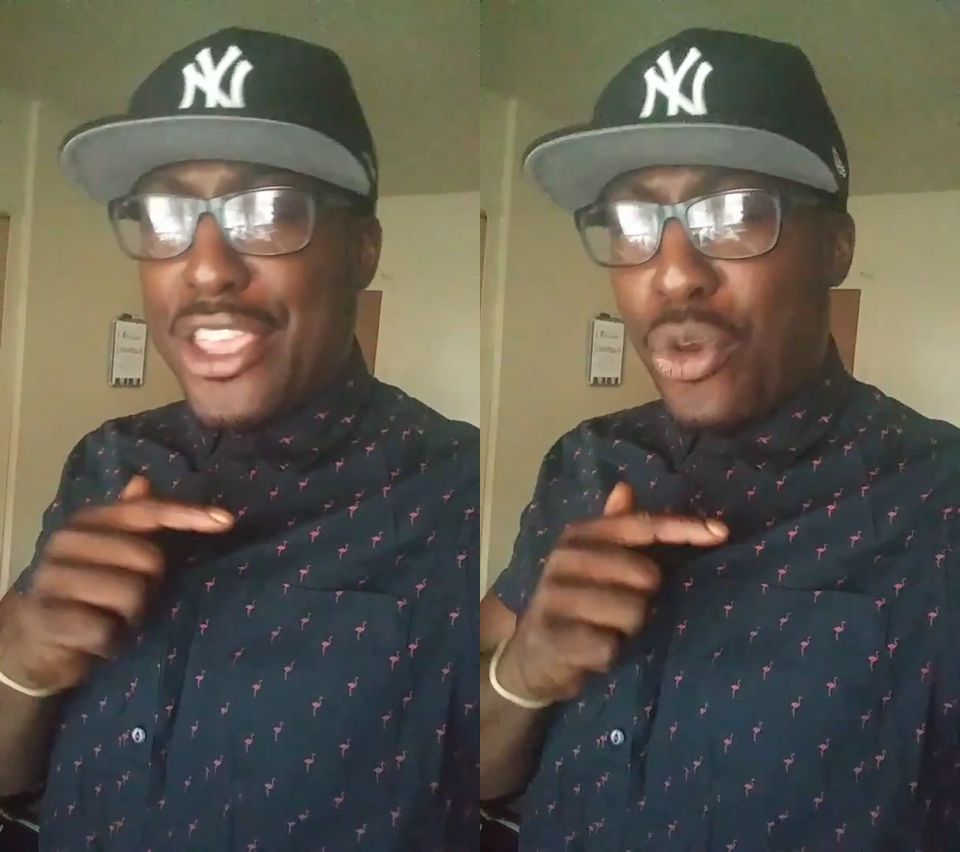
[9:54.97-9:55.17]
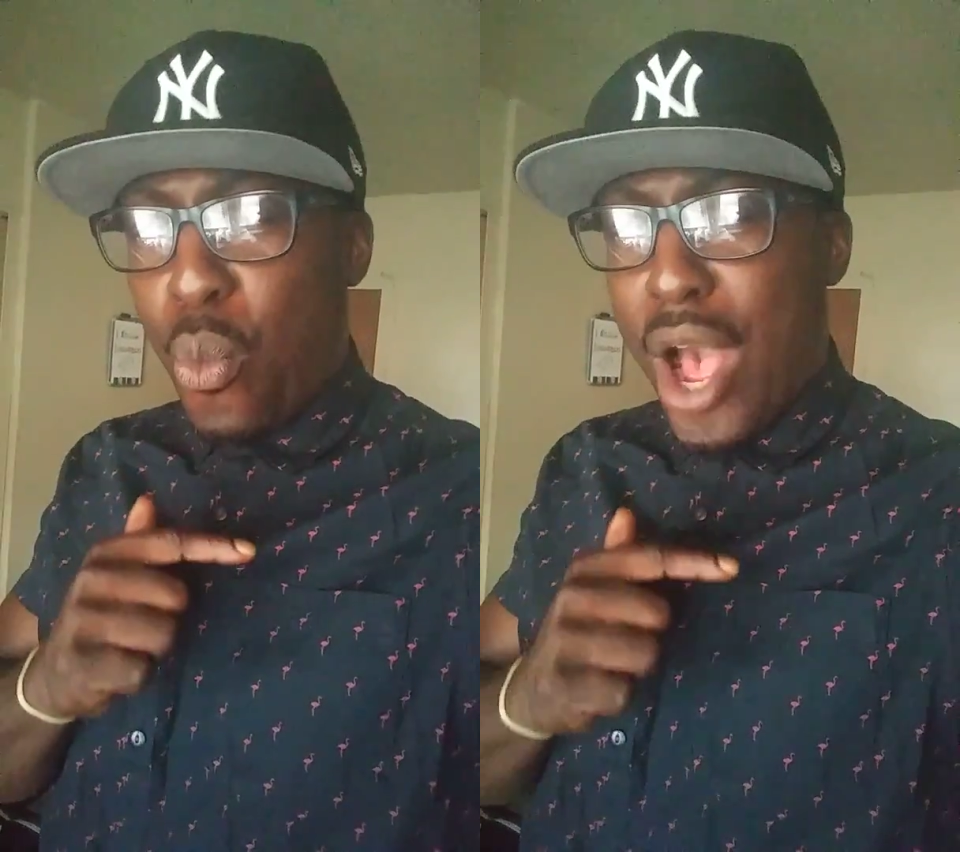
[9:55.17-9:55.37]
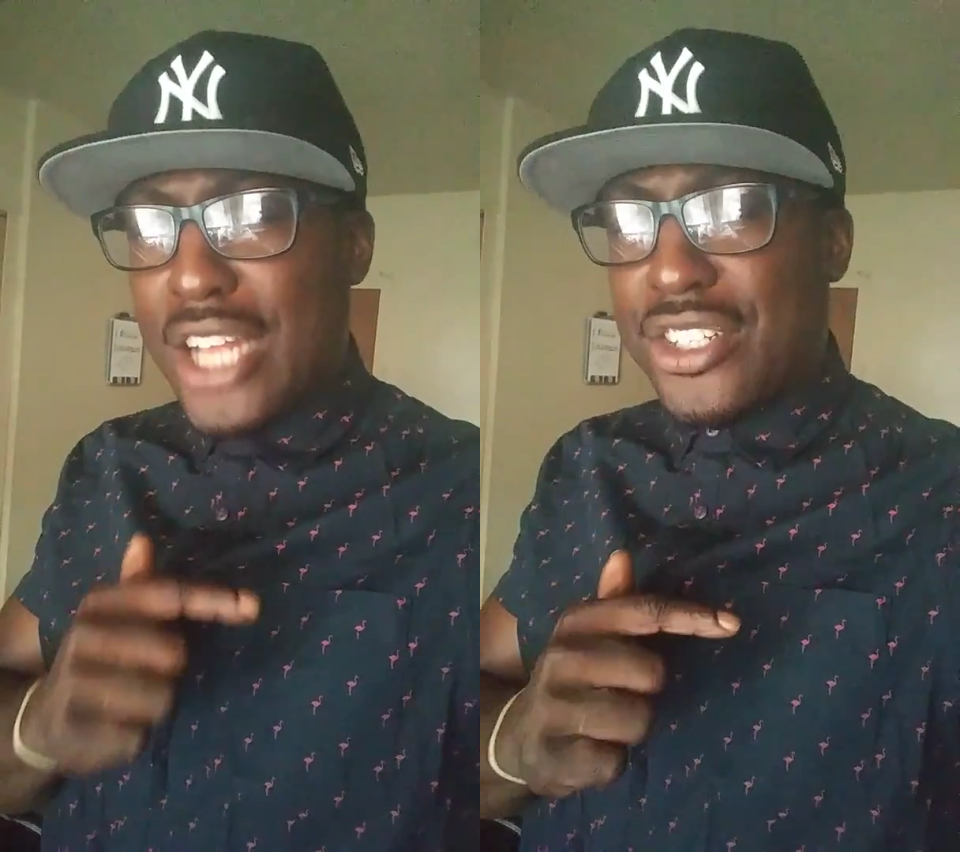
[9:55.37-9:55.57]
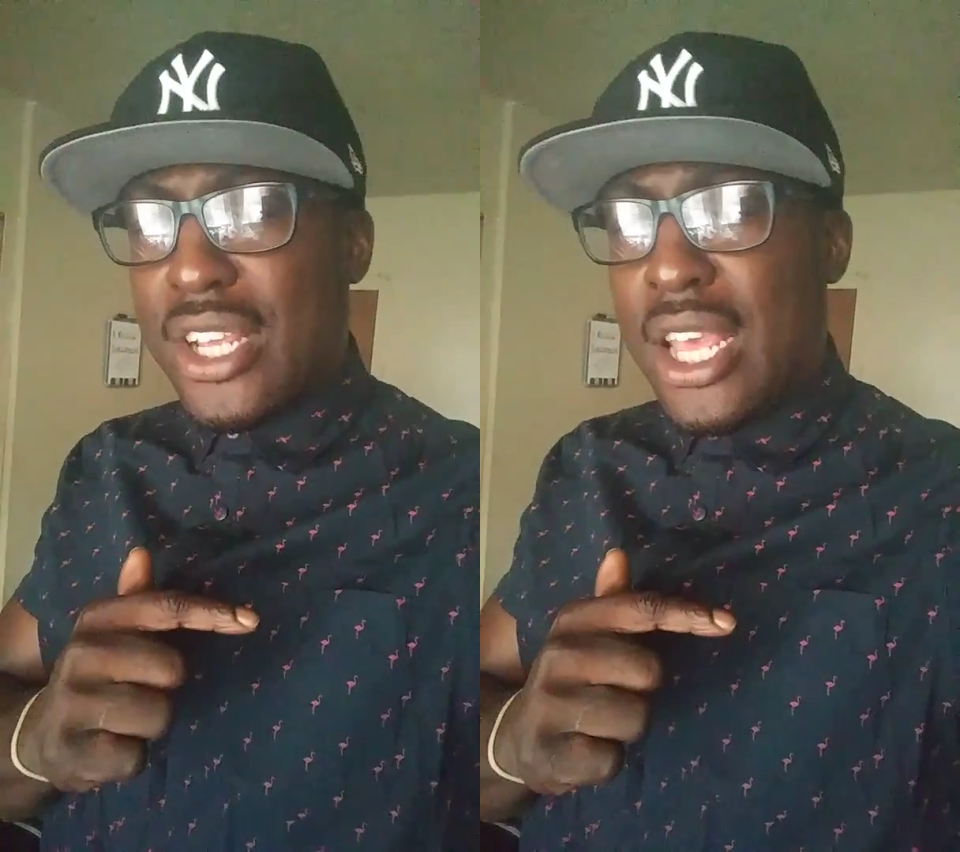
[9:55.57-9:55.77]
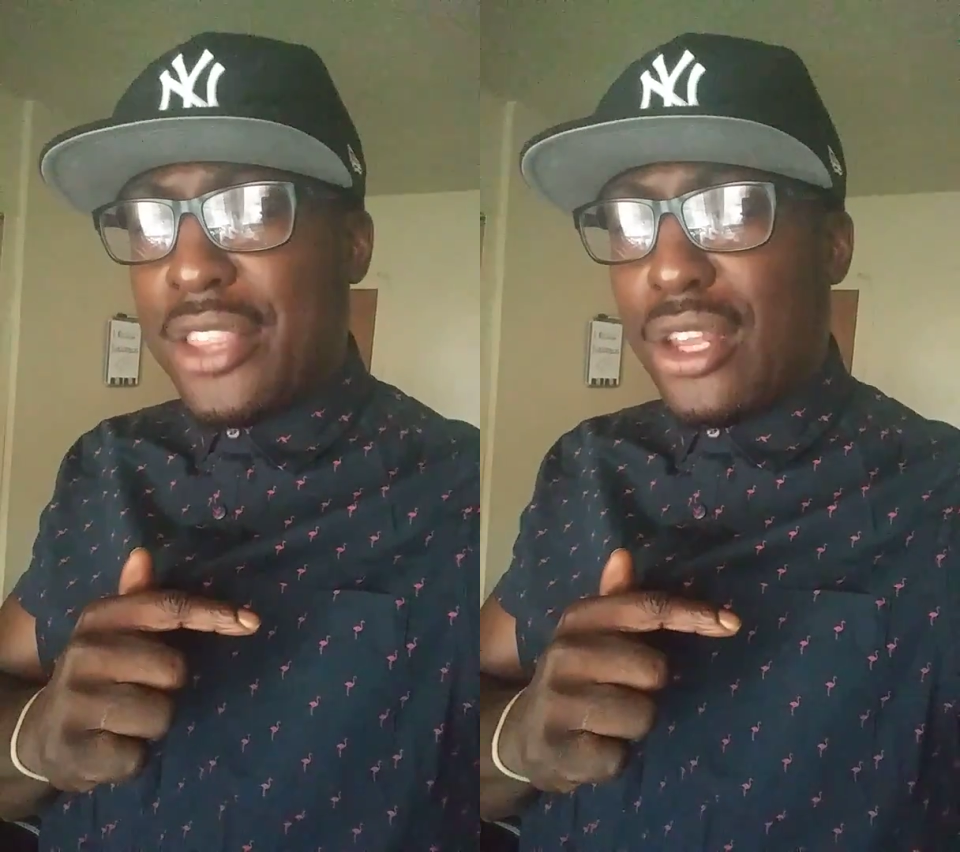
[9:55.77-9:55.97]
You watch
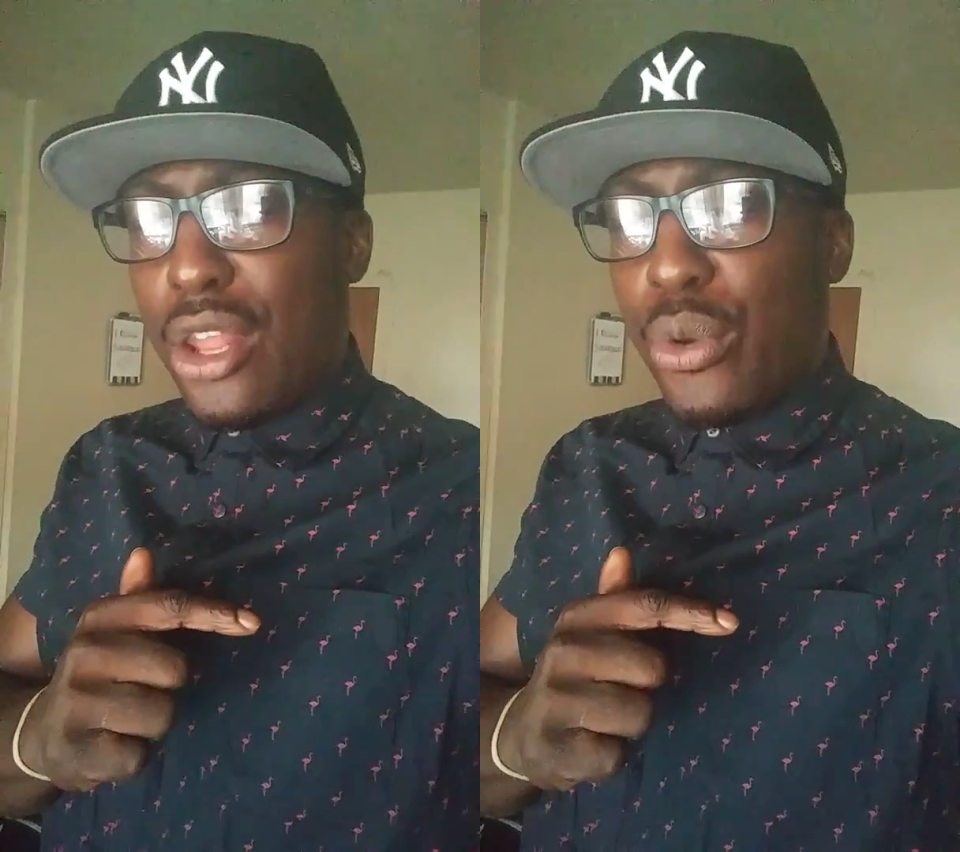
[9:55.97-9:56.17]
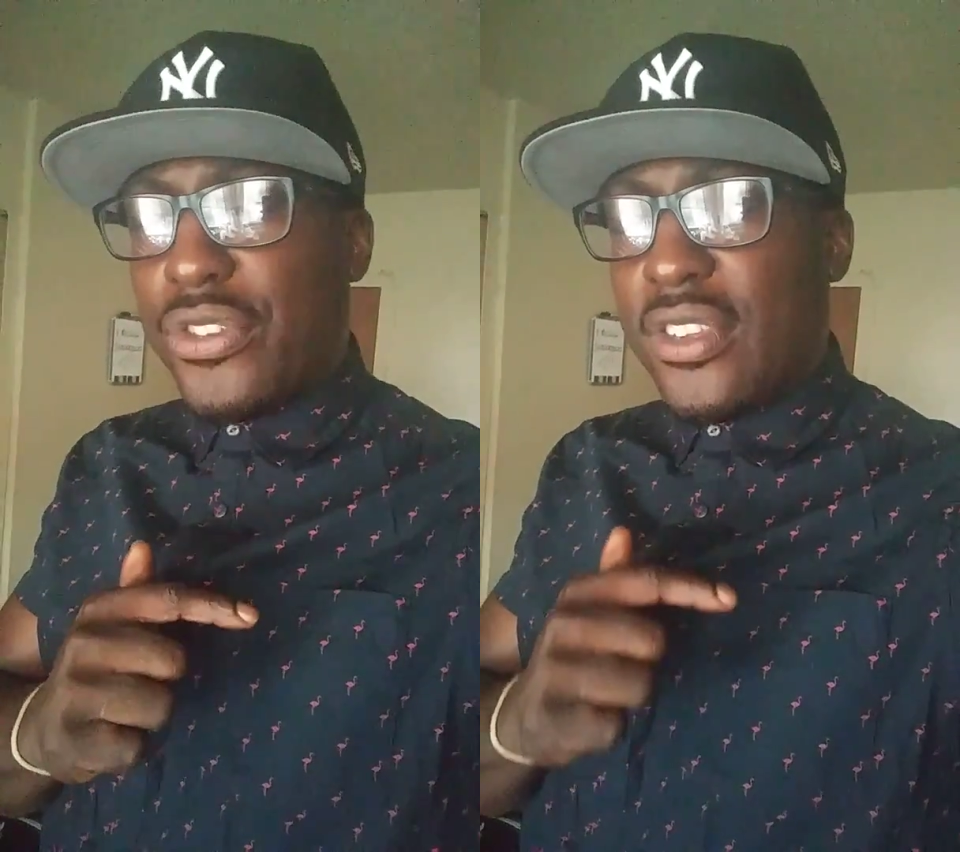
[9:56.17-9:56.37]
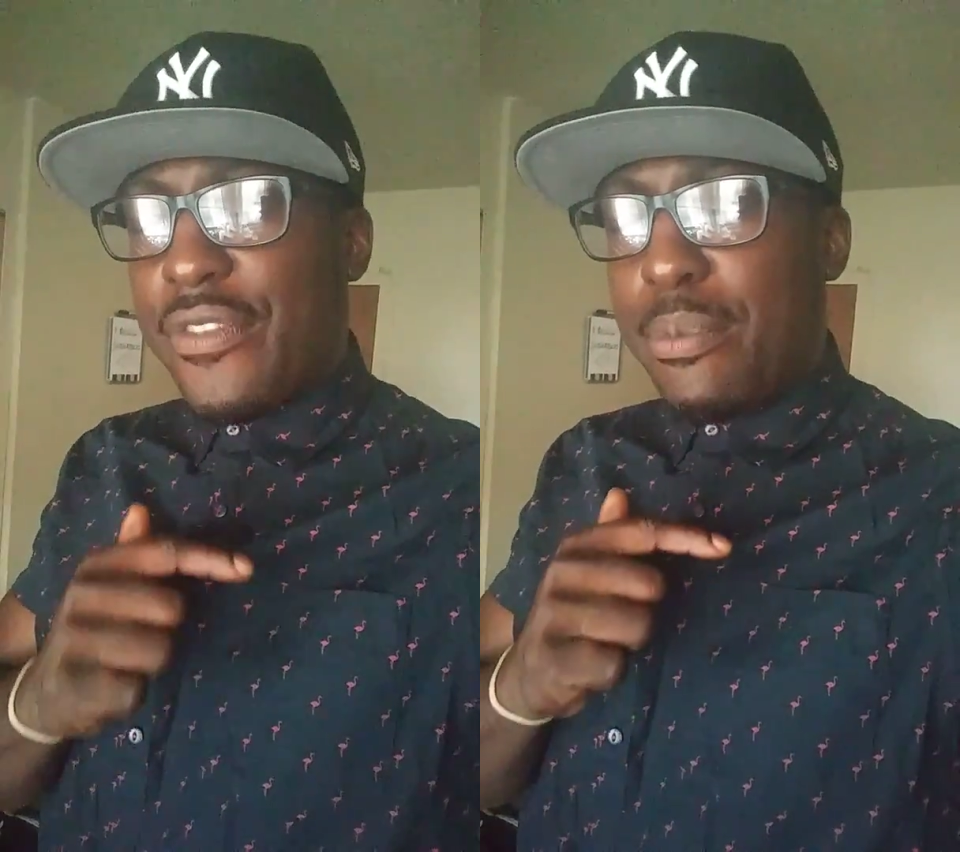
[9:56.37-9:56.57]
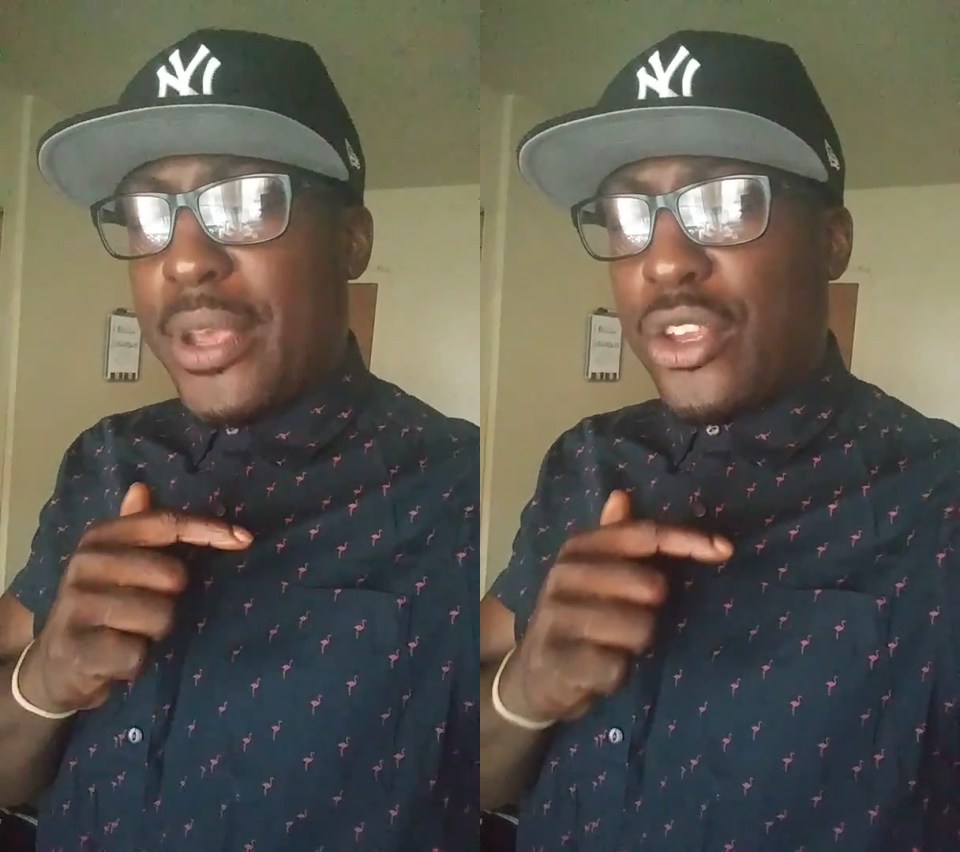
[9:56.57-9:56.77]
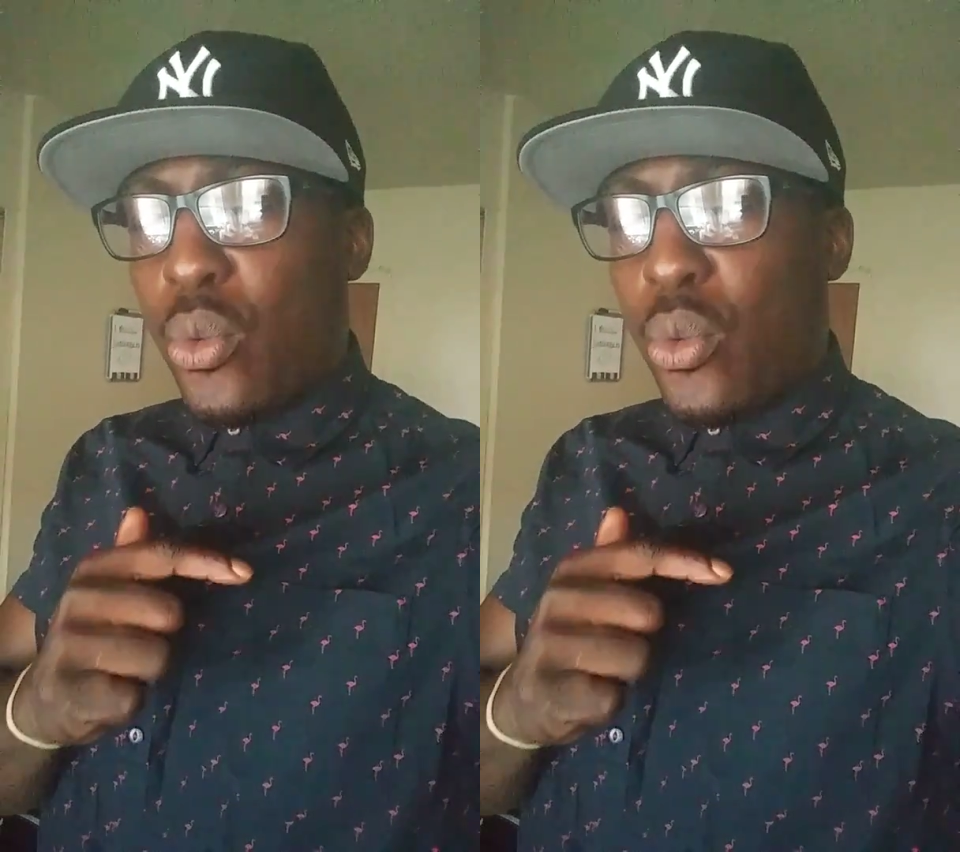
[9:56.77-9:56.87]
the lowest it's ever been.